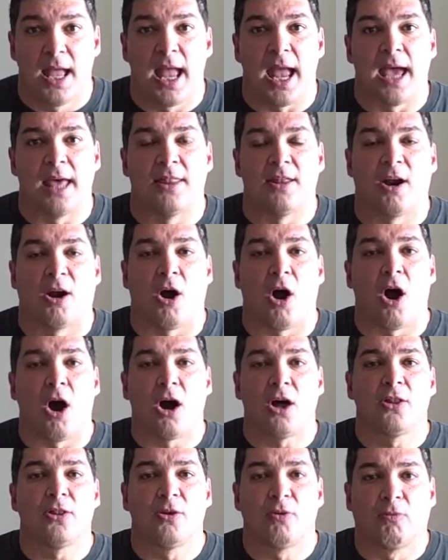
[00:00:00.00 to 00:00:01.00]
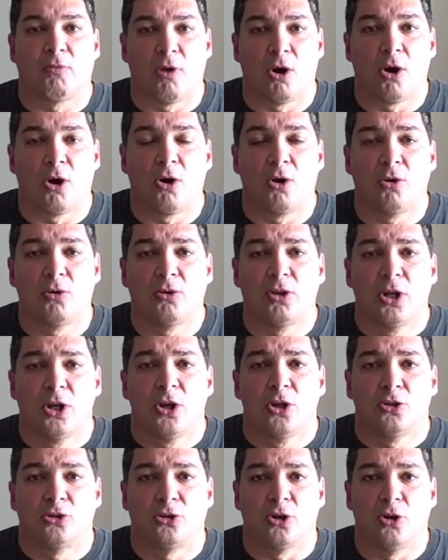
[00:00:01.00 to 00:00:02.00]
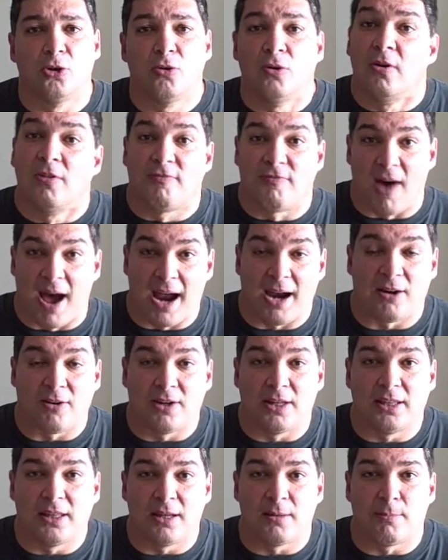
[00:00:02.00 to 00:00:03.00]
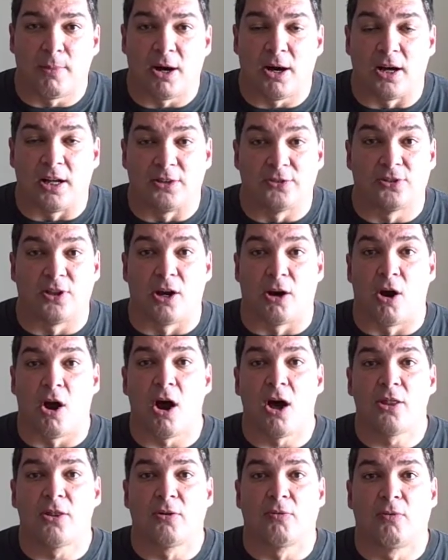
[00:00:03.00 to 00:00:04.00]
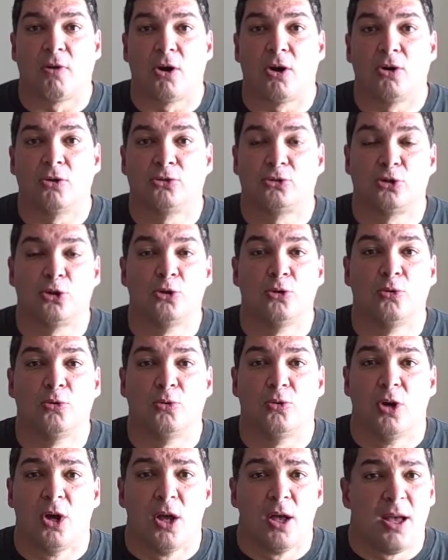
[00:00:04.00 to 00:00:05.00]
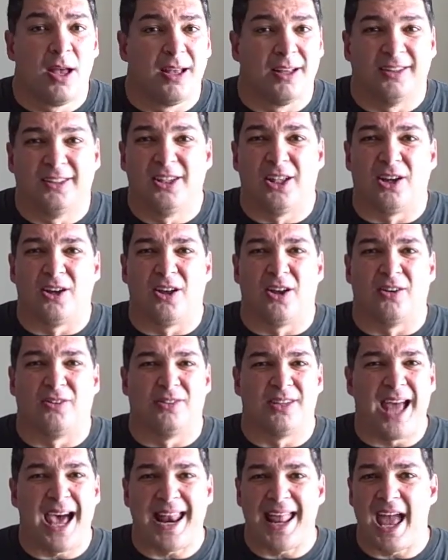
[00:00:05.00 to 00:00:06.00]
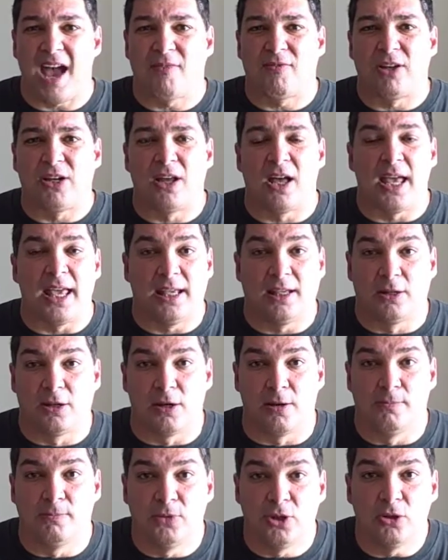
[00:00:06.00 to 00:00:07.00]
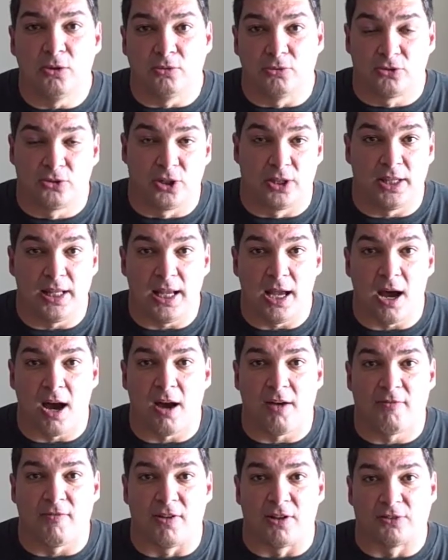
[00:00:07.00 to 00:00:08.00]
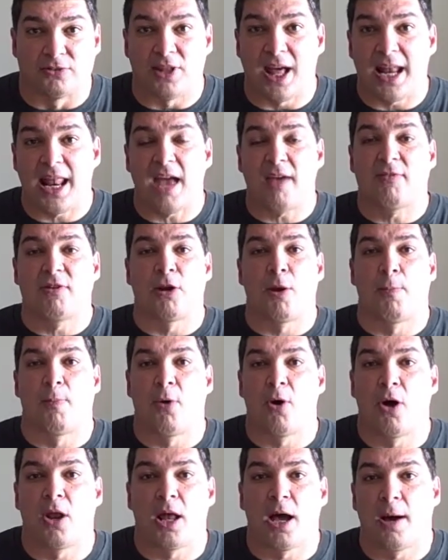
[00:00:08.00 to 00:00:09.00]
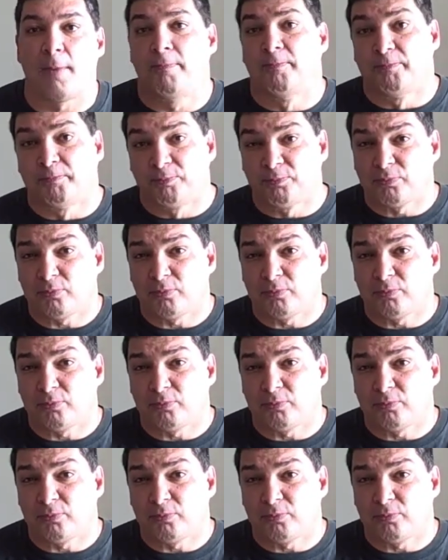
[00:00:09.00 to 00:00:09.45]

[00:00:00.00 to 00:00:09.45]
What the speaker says: And they're on the road to firing the boss. They're on the road to, not having a commute to the office, not having to put up